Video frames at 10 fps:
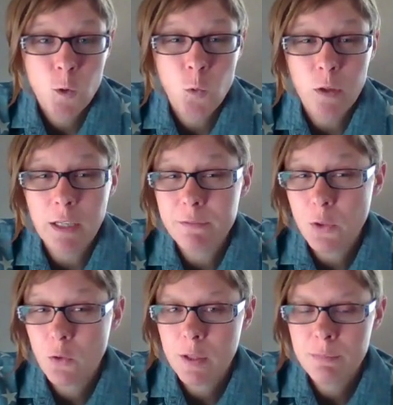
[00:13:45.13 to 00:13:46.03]
who were left
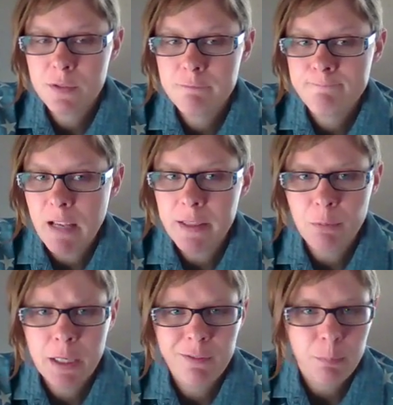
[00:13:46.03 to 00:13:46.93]
in cribs and they
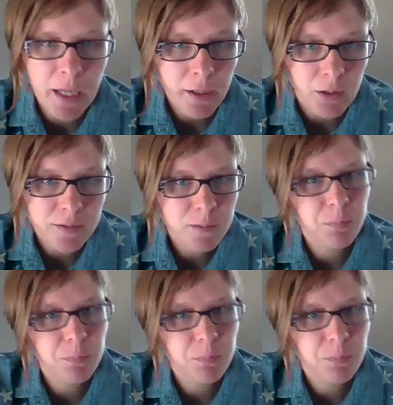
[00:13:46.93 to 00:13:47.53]
were given bottles,